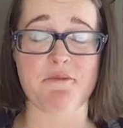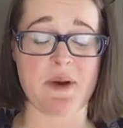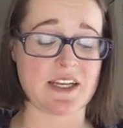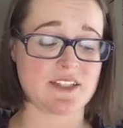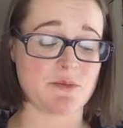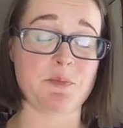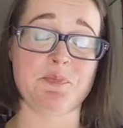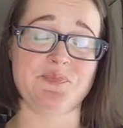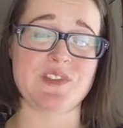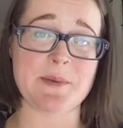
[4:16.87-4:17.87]
But
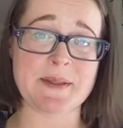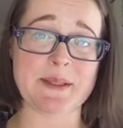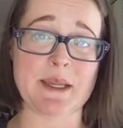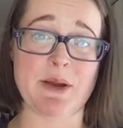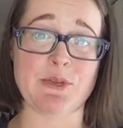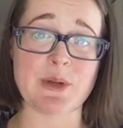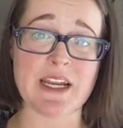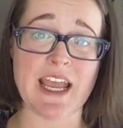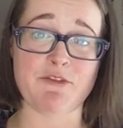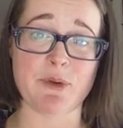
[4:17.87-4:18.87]
typically about
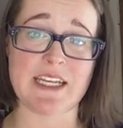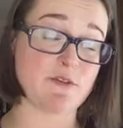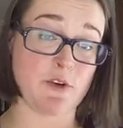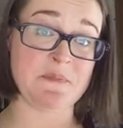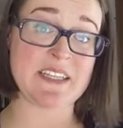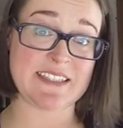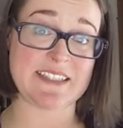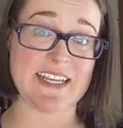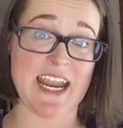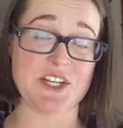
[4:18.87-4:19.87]
3.5 weeks from this
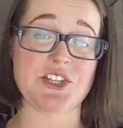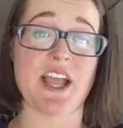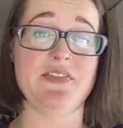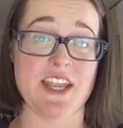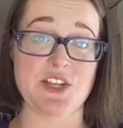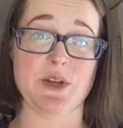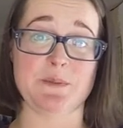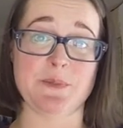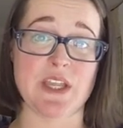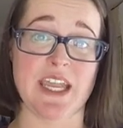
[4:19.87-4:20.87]
stage, and then you can
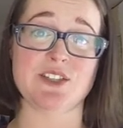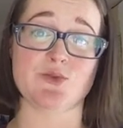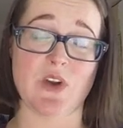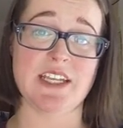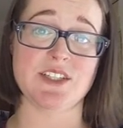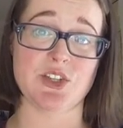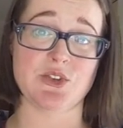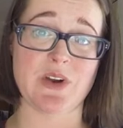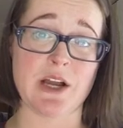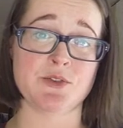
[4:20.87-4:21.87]
plant right into the
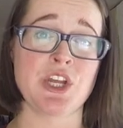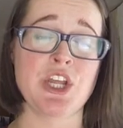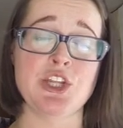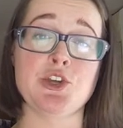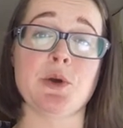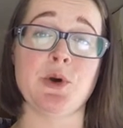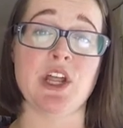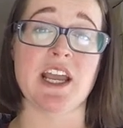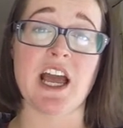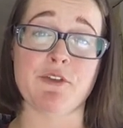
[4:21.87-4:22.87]
ground. You can
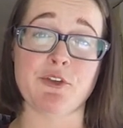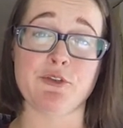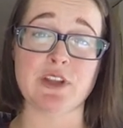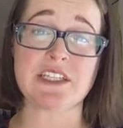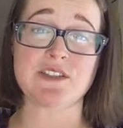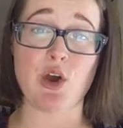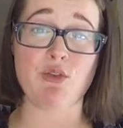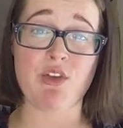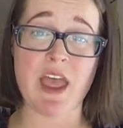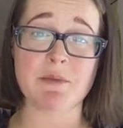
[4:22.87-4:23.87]
put a cover fleece
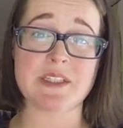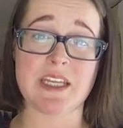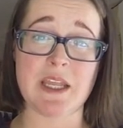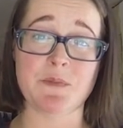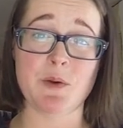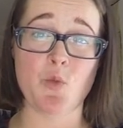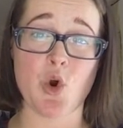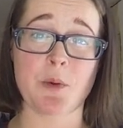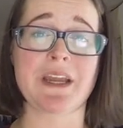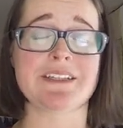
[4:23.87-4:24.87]
over them to keep them
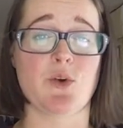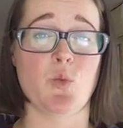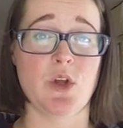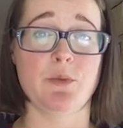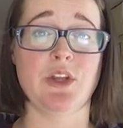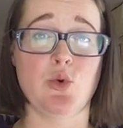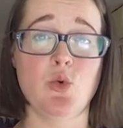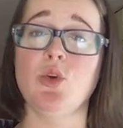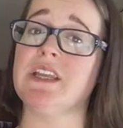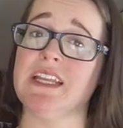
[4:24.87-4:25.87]
warm because it will be
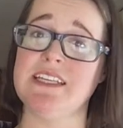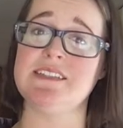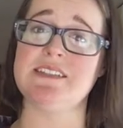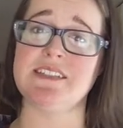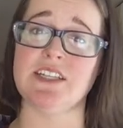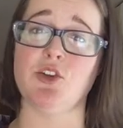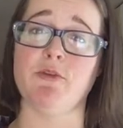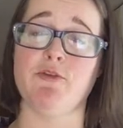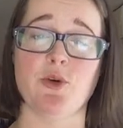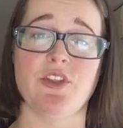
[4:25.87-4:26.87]
cool. It is still
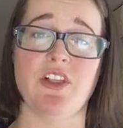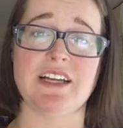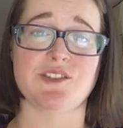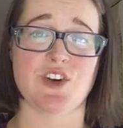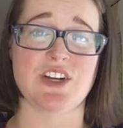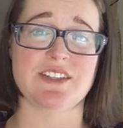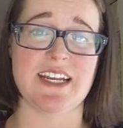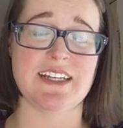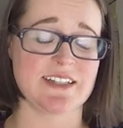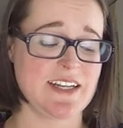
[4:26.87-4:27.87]
before the last frost
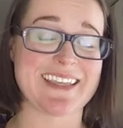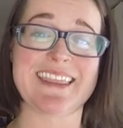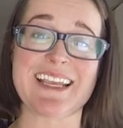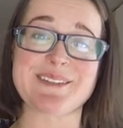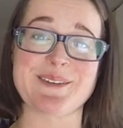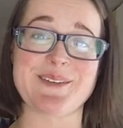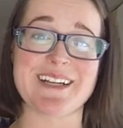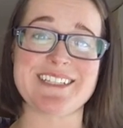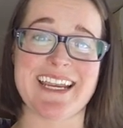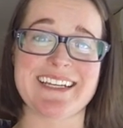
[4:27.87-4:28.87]
date. Thanks for
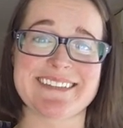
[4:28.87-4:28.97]
watching.